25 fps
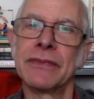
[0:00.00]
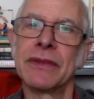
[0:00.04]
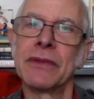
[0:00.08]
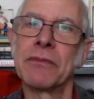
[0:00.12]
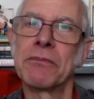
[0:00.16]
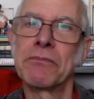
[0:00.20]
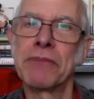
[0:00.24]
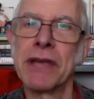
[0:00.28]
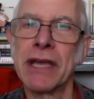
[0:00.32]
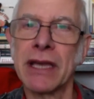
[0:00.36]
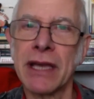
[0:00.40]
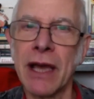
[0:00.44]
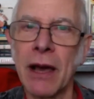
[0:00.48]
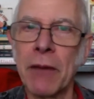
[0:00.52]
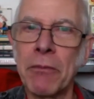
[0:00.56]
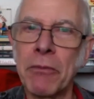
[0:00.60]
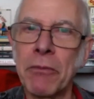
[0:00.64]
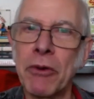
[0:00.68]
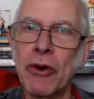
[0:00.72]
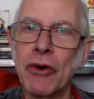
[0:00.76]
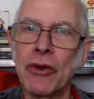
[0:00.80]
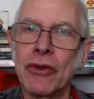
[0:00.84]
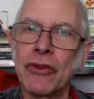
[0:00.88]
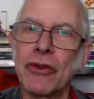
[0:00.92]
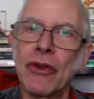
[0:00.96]
pick up
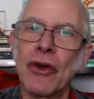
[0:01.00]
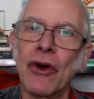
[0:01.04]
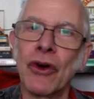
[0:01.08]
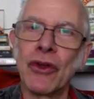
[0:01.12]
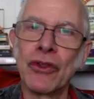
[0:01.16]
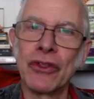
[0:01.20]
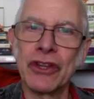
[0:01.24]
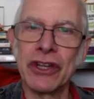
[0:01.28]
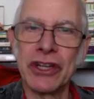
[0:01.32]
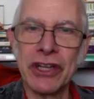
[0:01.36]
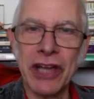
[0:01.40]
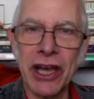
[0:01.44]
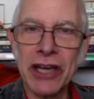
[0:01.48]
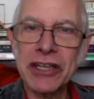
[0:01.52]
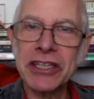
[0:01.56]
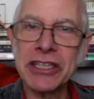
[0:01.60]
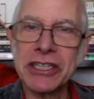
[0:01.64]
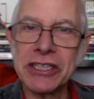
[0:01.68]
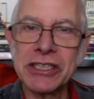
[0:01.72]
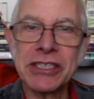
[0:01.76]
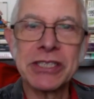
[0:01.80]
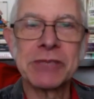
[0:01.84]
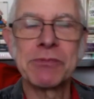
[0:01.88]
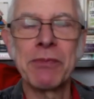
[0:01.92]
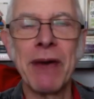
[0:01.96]
on the
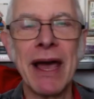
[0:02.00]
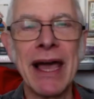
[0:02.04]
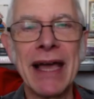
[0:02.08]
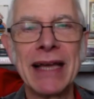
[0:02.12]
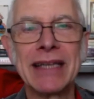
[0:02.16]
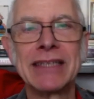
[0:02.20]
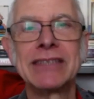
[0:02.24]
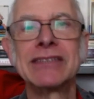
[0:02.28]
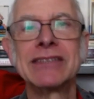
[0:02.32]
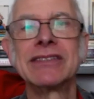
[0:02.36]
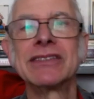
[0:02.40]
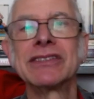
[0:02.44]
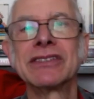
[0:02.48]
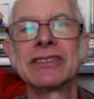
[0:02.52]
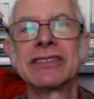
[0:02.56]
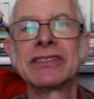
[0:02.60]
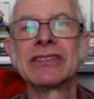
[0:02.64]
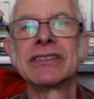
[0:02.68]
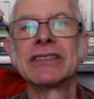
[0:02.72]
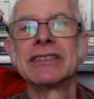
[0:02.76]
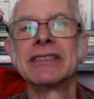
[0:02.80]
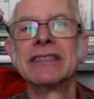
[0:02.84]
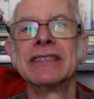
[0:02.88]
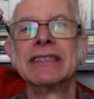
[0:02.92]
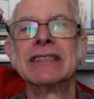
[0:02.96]
Nuggets bands,
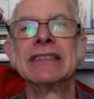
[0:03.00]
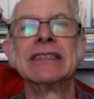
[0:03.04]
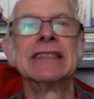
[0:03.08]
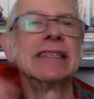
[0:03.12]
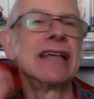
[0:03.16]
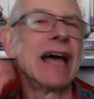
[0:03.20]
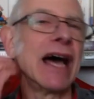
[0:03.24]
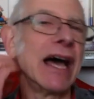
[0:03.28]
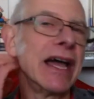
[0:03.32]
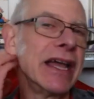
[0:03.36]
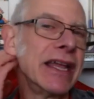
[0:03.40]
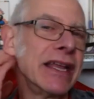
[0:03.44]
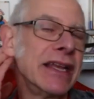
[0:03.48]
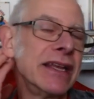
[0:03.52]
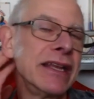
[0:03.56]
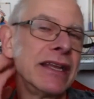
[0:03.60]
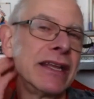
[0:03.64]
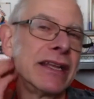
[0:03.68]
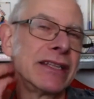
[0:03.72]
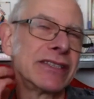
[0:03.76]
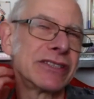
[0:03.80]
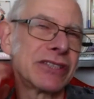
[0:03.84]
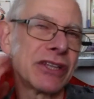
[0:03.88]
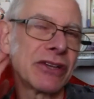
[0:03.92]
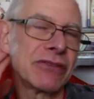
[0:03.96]

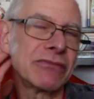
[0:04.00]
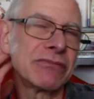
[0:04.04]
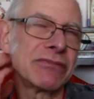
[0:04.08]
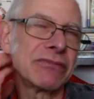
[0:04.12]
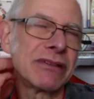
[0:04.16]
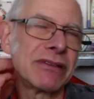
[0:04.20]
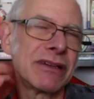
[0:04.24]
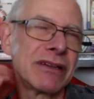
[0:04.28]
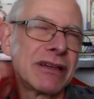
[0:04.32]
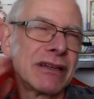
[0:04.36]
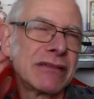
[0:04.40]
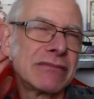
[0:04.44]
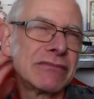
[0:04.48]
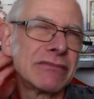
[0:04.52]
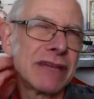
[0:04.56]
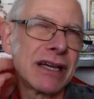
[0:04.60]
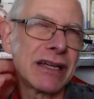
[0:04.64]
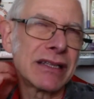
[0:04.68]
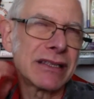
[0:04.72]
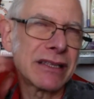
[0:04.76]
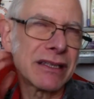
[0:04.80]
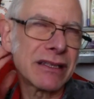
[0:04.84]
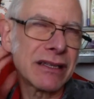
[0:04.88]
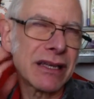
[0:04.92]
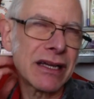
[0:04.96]
and so
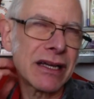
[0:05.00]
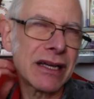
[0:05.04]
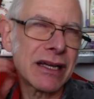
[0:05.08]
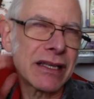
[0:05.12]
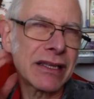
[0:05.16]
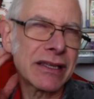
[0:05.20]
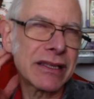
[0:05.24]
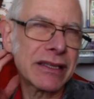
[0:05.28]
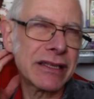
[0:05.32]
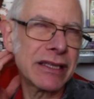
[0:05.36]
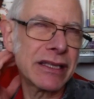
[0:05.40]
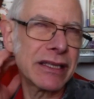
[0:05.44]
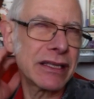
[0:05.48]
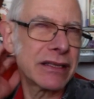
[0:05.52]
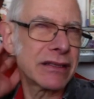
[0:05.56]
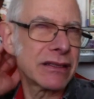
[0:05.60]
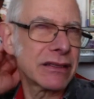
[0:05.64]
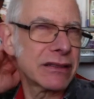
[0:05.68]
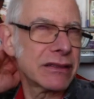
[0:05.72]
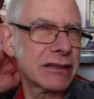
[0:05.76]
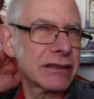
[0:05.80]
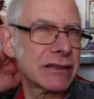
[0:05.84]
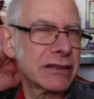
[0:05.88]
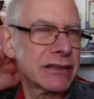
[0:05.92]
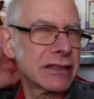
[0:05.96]
I think
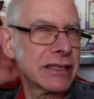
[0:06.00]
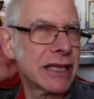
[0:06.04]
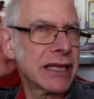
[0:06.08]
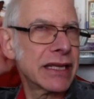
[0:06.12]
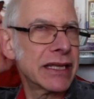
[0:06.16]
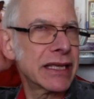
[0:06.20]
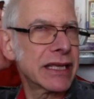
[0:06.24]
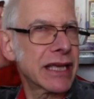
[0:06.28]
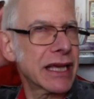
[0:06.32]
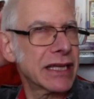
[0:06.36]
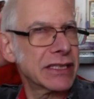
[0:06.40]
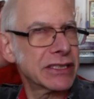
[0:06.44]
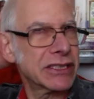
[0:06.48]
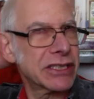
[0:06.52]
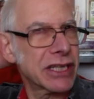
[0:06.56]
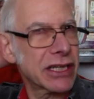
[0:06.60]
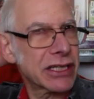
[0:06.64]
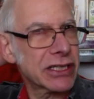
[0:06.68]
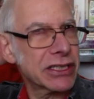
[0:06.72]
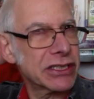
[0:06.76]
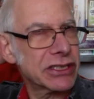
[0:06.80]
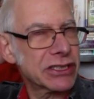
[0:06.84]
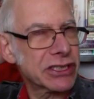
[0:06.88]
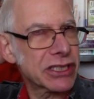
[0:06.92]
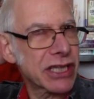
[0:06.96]
Lenny Kaye's
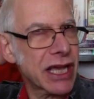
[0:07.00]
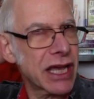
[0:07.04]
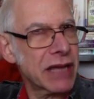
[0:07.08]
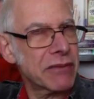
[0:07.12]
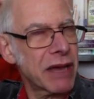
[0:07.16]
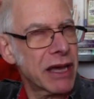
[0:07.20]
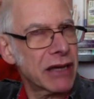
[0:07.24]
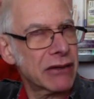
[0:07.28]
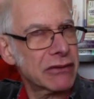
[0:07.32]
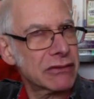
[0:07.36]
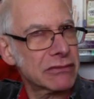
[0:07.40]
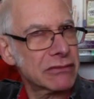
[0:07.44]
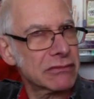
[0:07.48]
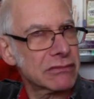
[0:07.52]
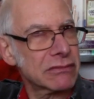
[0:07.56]
Nuggets came out